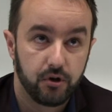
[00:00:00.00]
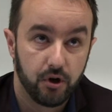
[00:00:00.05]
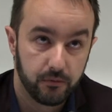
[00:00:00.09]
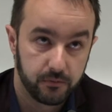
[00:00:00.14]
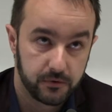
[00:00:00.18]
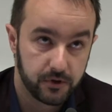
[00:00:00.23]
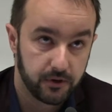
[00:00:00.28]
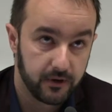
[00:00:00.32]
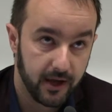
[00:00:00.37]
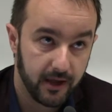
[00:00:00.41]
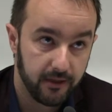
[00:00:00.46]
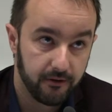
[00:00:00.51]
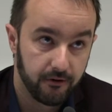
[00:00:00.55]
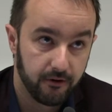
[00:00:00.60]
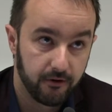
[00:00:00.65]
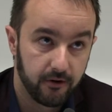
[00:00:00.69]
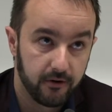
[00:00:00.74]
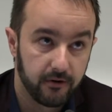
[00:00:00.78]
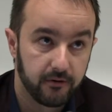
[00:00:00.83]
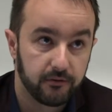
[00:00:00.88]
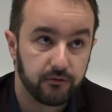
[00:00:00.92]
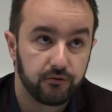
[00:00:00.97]
cope
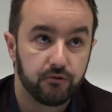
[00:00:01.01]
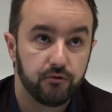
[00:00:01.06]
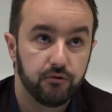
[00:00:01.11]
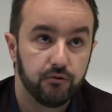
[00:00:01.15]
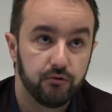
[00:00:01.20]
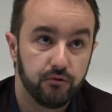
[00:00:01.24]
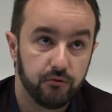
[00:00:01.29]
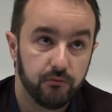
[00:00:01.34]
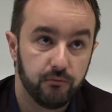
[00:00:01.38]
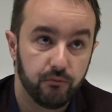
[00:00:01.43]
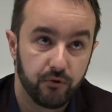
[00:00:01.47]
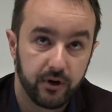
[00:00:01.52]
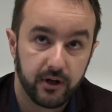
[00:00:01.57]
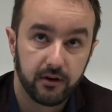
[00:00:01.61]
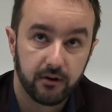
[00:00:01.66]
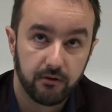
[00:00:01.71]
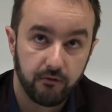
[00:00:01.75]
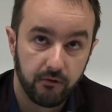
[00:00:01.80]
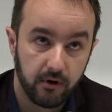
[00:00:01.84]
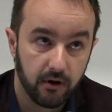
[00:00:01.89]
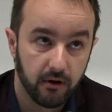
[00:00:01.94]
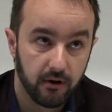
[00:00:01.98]
together to
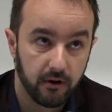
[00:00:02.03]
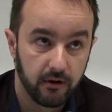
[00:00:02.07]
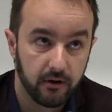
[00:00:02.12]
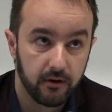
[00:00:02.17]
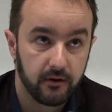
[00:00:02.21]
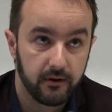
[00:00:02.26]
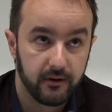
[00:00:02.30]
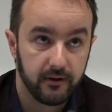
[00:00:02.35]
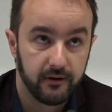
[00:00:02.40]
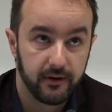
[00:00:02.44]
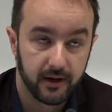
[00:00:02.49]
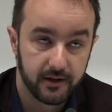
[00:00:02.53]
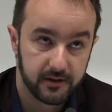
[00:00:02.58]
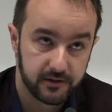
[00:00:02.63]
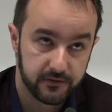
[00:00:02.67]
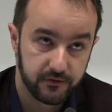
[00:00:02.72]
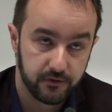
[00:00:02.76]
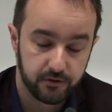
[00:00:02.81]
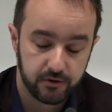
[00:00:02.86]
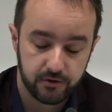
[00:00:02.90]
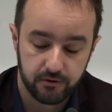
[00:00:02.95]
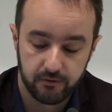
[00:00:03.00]
bring a real
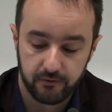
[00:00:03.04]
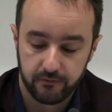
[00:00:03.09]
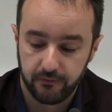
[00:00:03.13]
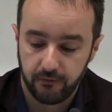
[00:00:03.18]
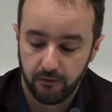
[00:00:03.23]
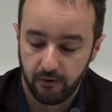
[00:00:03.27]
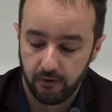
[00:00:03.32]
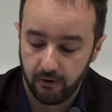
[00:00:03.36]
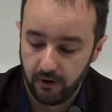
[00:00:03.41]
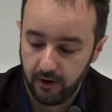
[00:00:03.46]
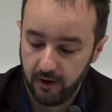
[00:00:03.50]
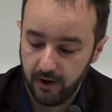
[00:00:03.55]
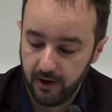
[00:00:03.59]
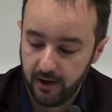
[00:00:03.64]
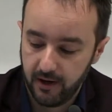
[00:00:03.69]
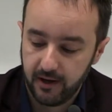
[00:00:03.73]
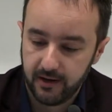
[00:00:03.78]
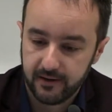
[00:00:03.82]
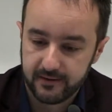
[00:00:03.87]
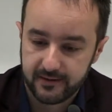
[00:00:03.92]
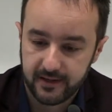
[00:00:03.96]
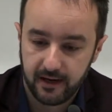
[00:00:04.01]
nice future for
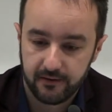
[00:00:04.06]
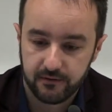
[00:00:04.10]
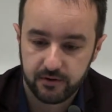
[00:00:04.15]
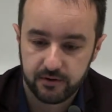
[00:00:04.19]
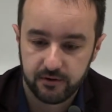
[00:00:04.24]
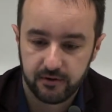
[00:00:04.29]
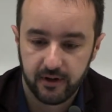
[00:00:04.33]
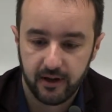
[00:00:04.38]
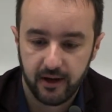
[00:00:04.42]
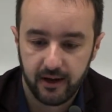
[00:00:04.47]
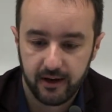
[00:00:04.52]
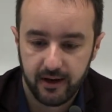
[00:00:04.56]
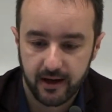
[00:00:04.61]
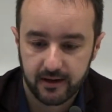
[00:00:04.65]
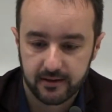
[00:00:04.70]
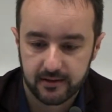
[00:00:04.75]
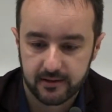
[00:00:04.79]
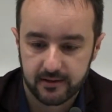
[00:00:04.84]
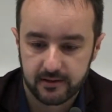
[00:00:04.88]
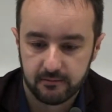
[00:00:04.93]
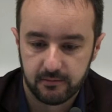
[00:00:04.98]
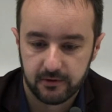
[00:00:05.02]
television and
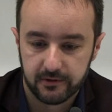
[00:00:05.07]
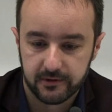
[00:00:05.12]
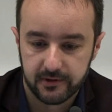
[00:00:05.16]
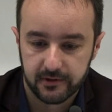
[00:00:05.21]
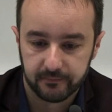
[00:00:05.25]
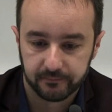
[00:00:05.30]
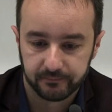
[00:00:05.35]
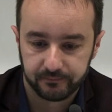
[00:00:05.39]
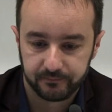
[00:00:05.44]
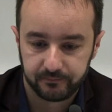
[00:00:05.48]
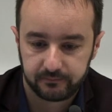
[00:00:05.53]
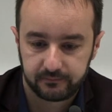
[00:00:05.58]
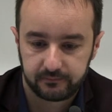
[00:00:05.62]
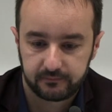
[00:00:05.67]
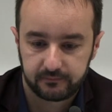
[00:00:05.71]
accessibility.